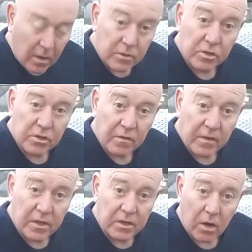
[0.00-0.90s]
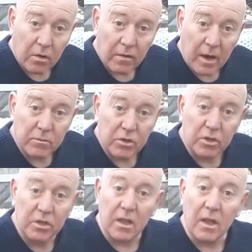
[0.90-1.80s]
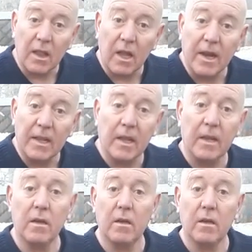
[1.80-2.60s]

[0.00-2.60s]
And just to finish off, I'm just lightly